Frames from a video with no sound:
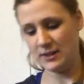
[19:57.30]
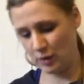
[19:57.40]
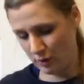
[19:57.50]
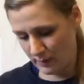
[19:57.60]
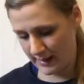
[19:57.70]
It's
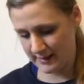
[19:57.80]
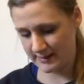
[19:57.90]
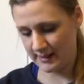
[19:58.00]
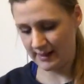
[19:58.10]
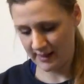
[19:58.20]

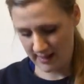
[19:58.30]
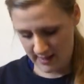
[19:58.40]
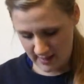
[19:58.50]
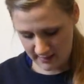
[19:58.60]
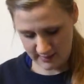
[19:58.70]
always
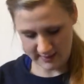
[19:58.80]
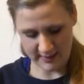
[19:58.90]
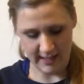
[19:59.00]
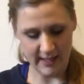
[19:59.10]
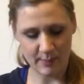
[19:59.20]

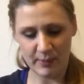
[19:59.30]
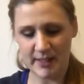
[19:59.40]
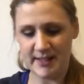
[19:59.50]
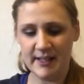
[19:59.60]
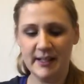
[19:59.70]
this inner
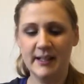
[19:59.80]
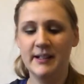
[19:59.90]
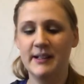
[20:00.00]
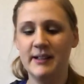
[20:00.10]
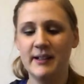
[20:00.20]
button.
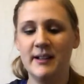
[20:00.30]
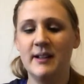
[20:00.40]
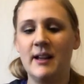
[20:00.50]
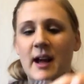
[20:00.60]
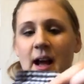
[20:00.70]

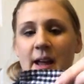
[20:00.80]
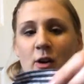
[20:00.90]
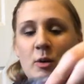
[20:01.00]
I